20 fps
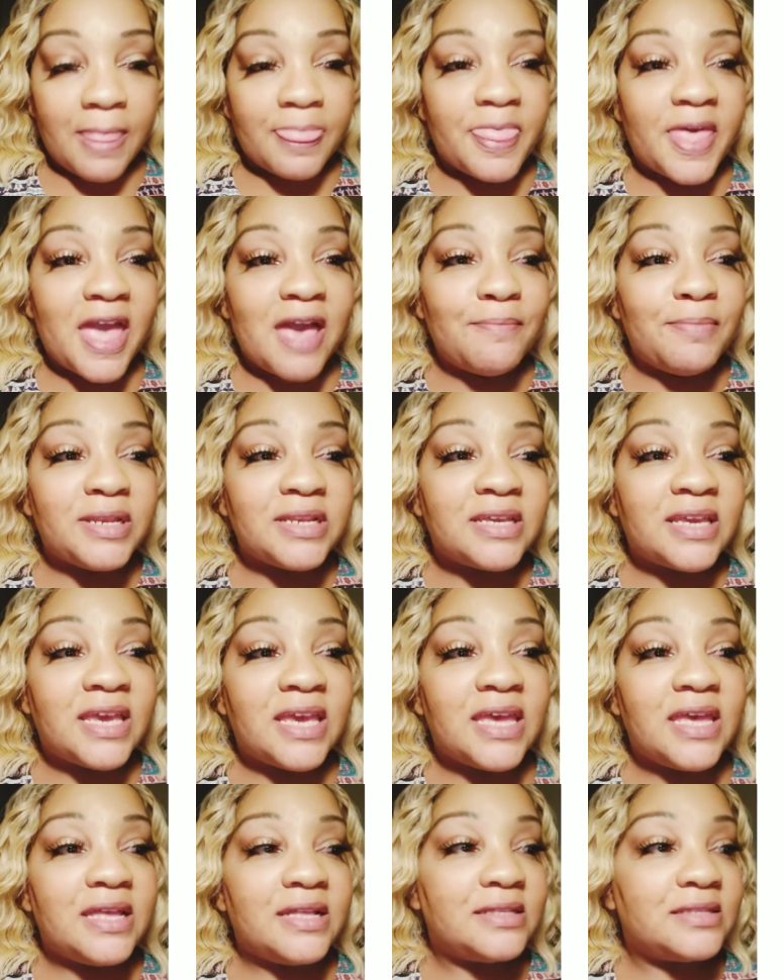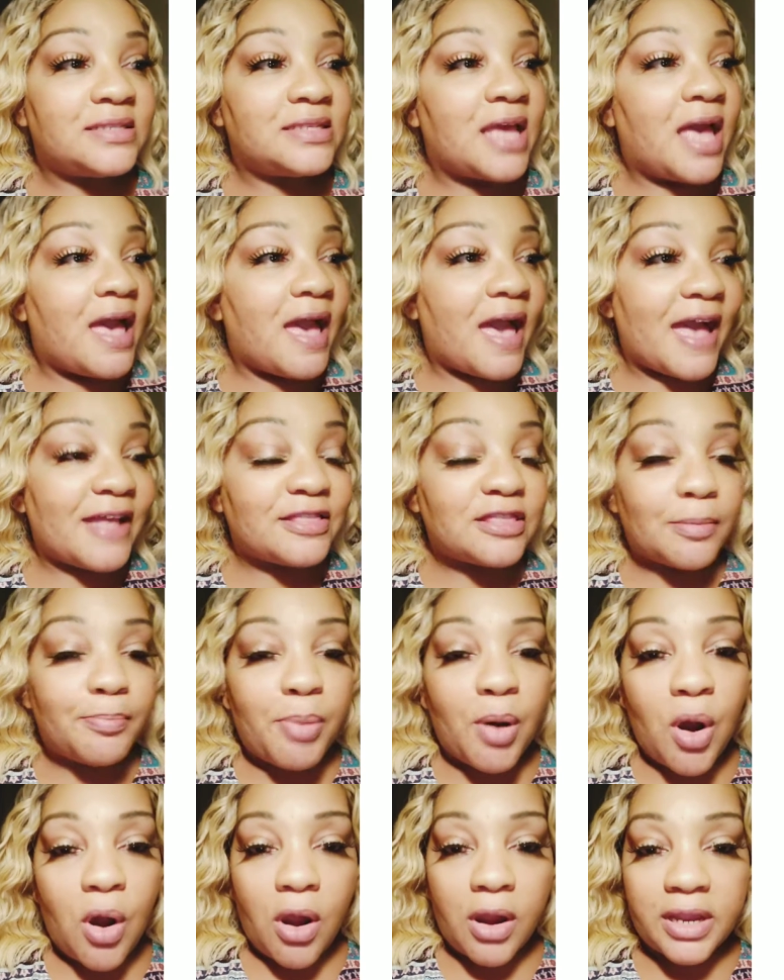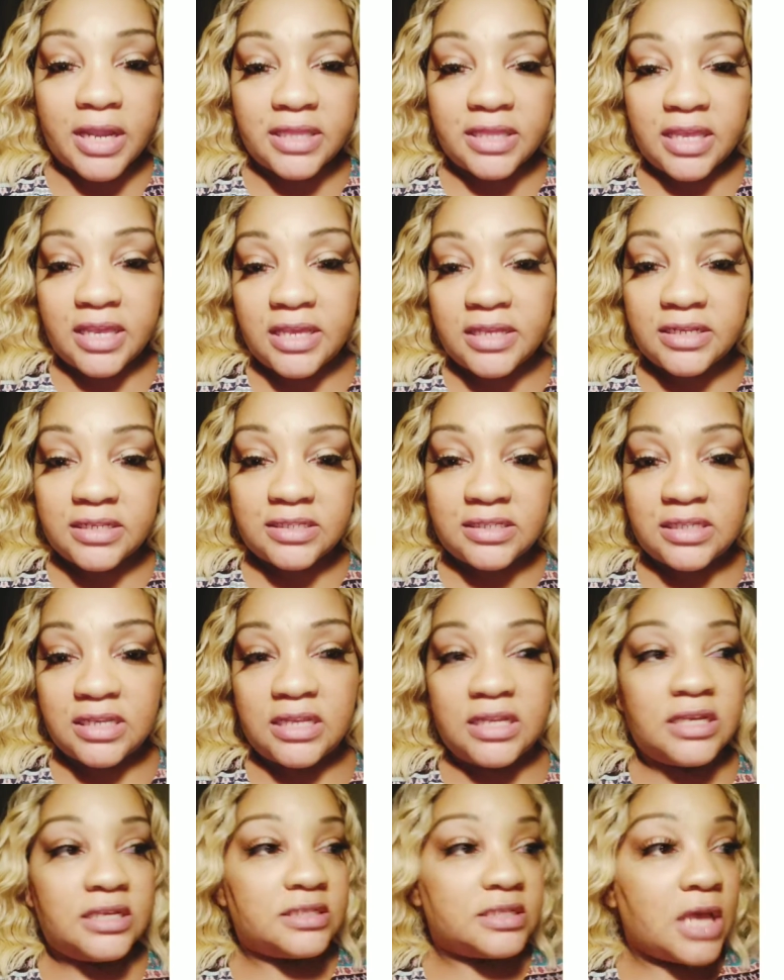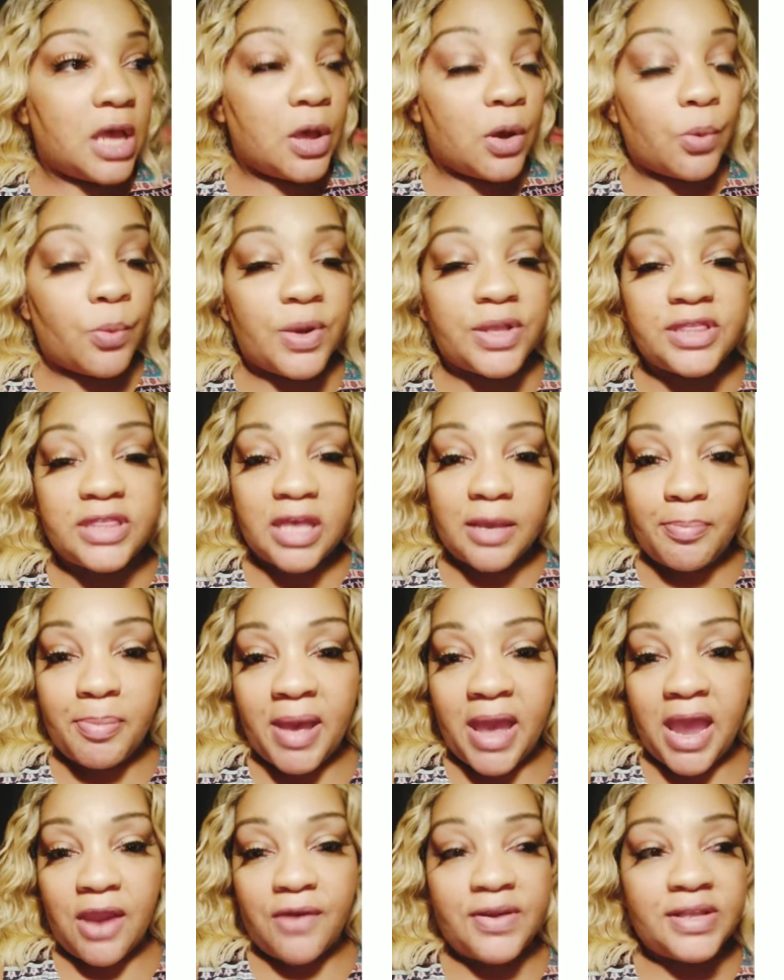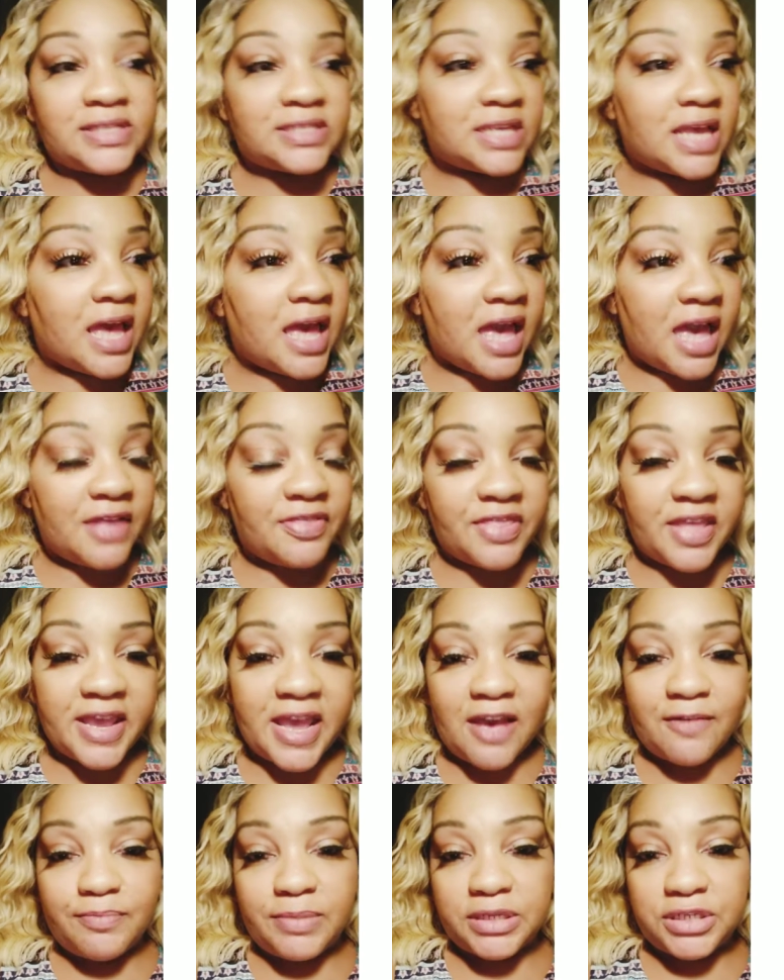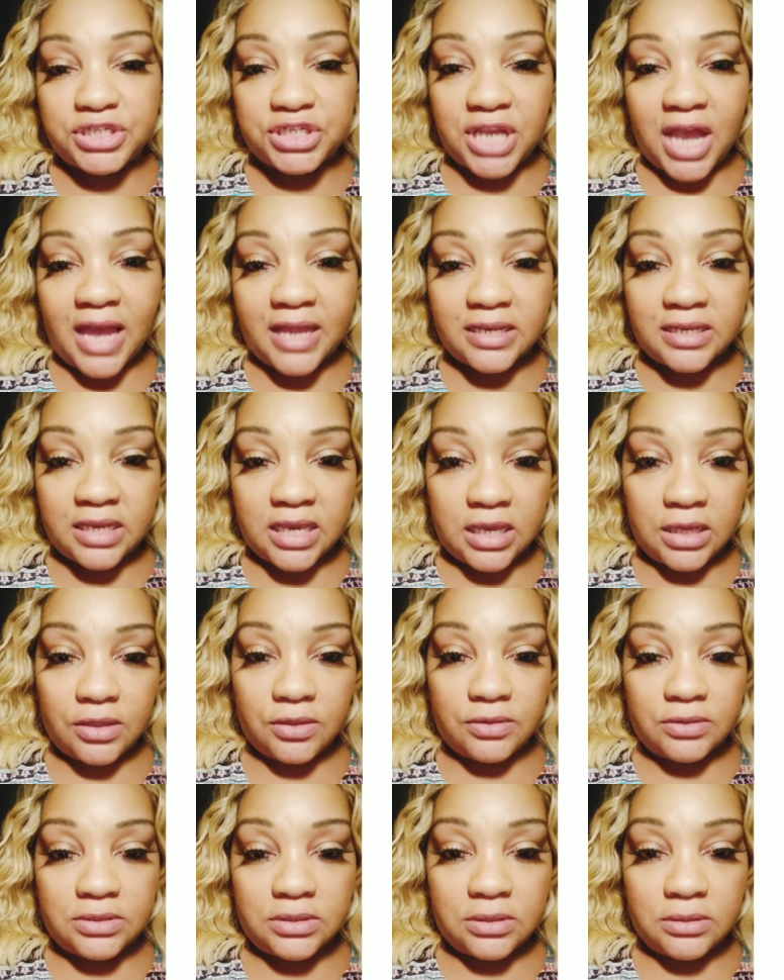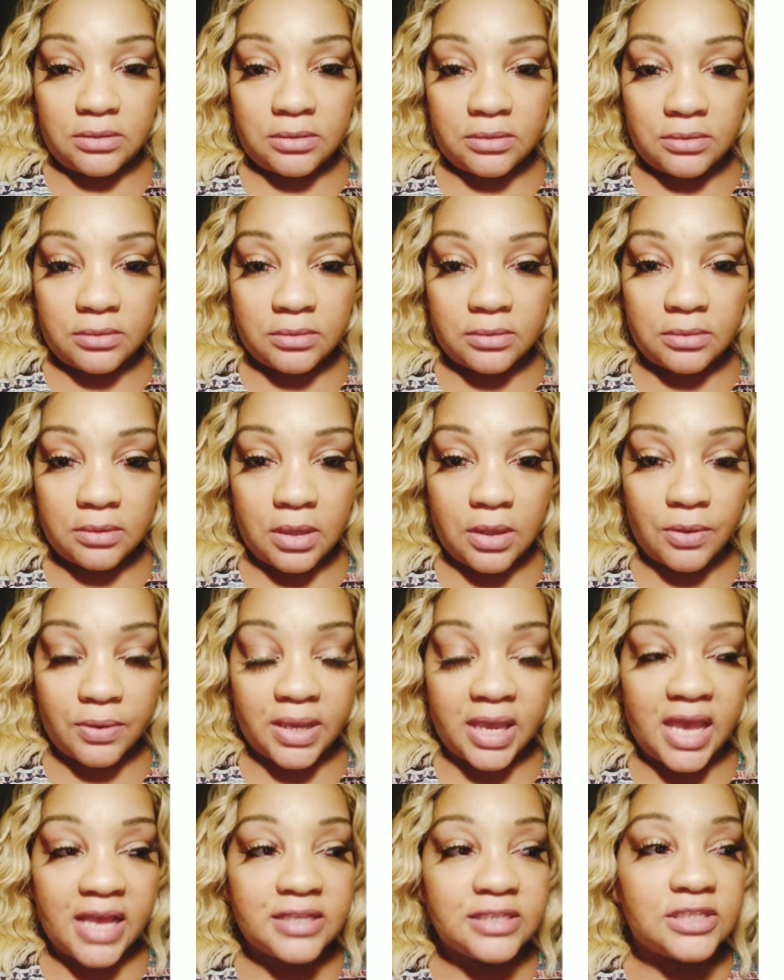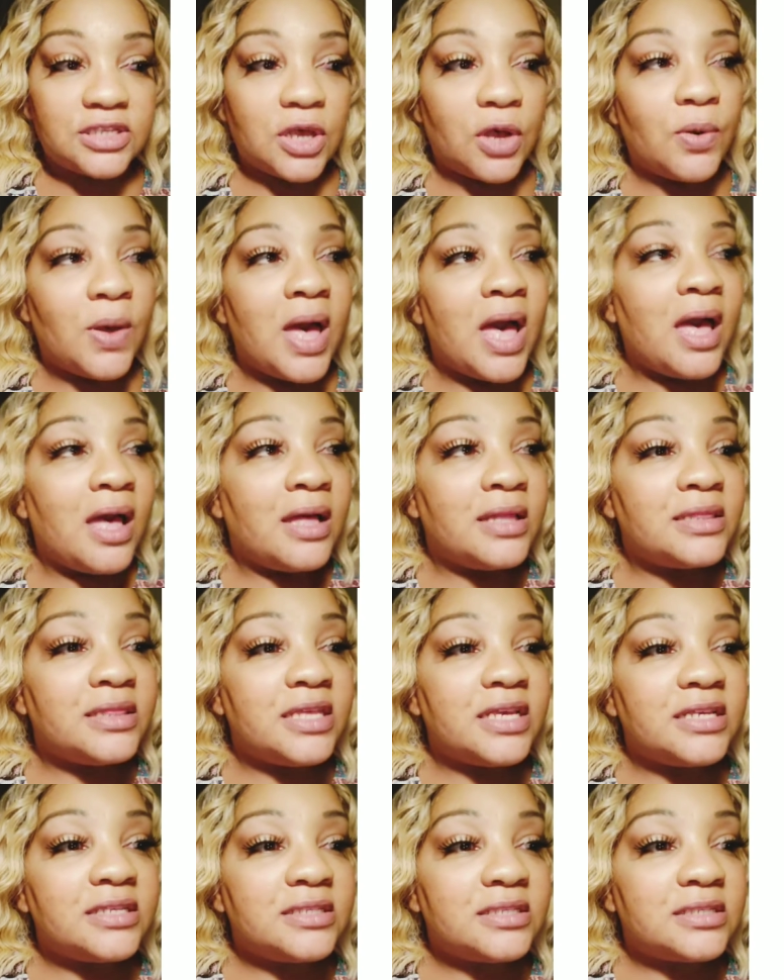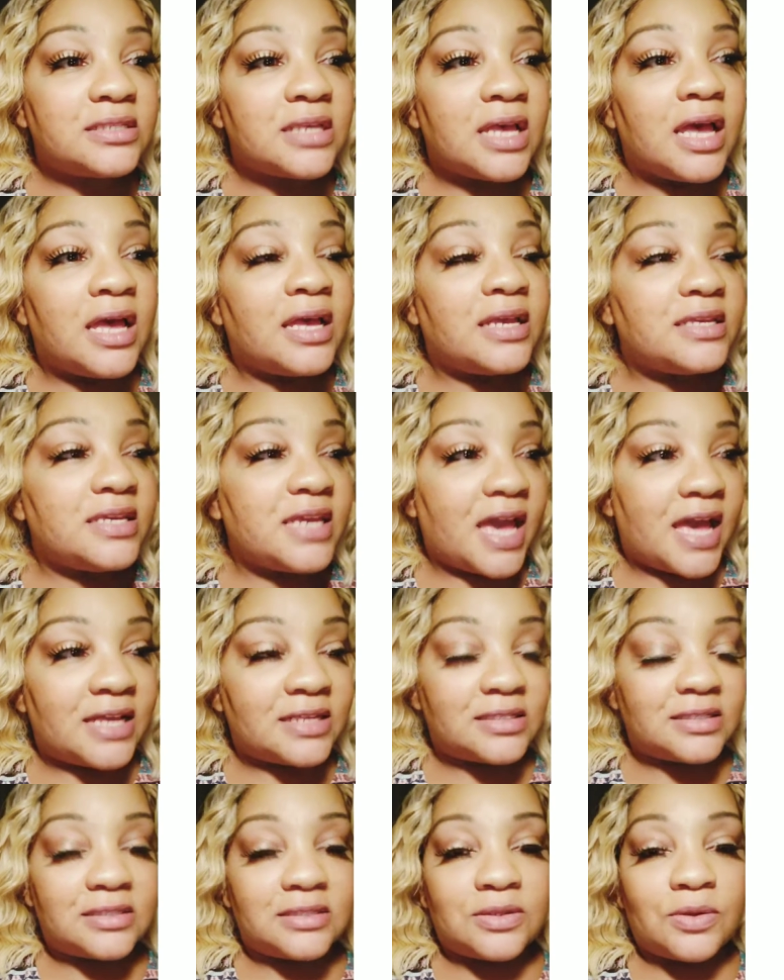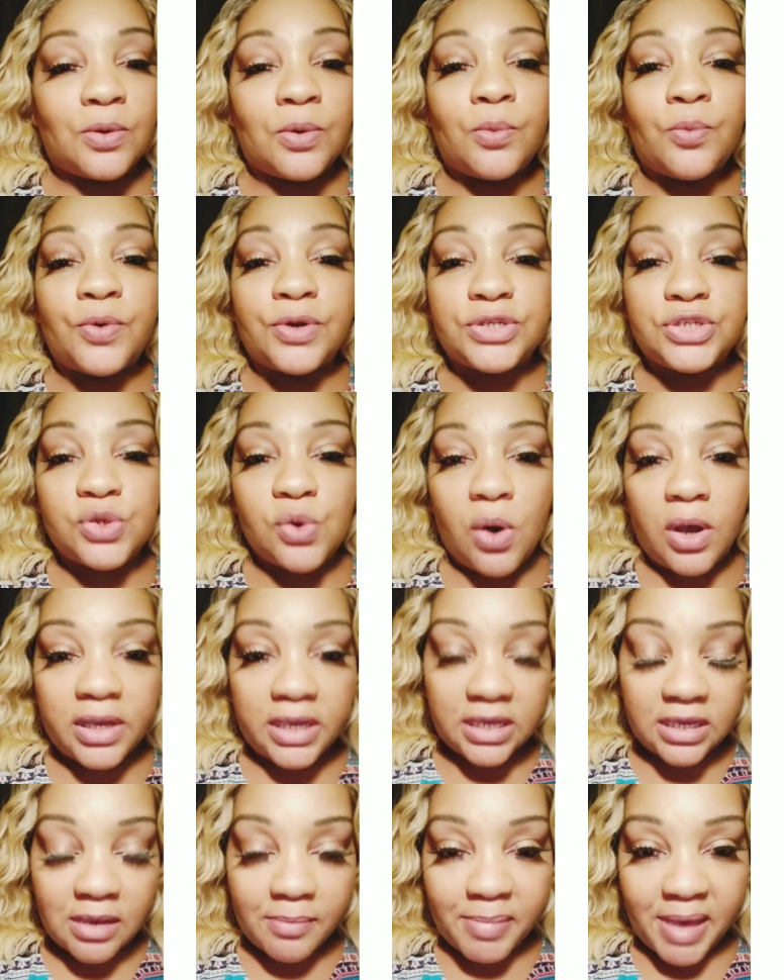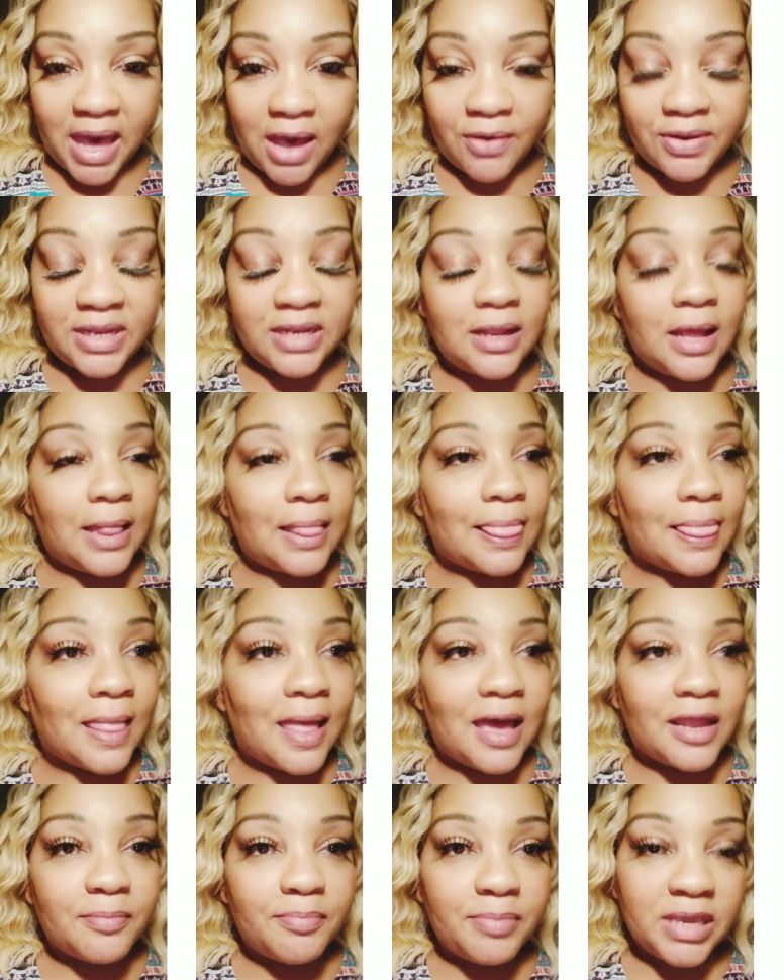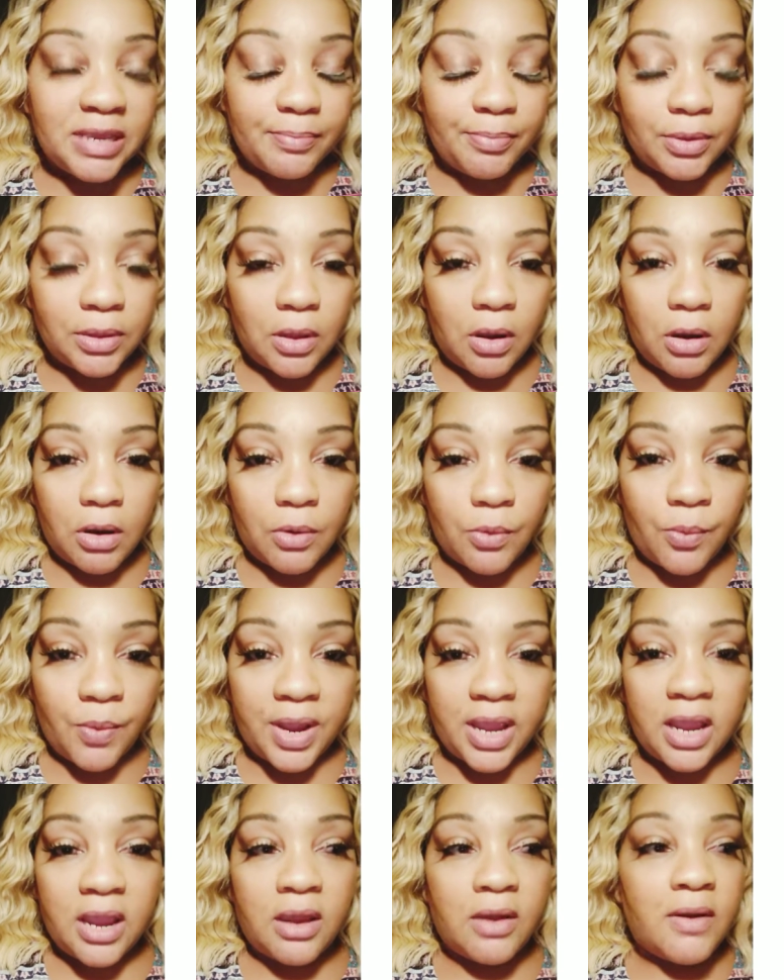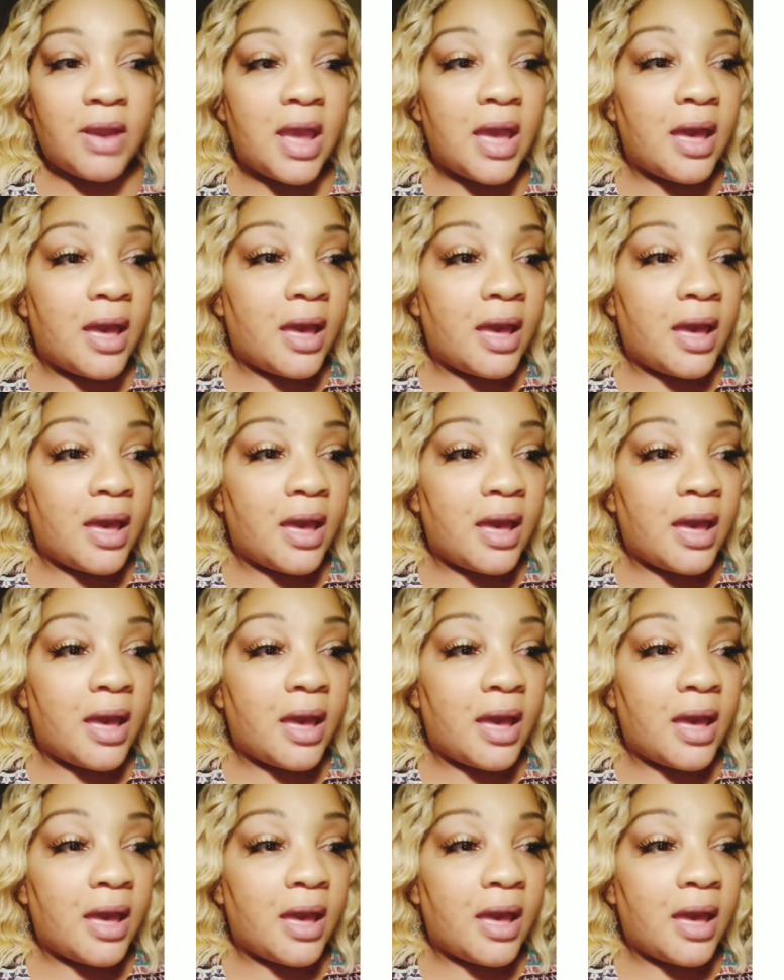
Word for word: There have been kids at the park in the inner cities with their parents and they have been shot and killed. Okay, so this, yes, we're talking about it. A lot of people are aware.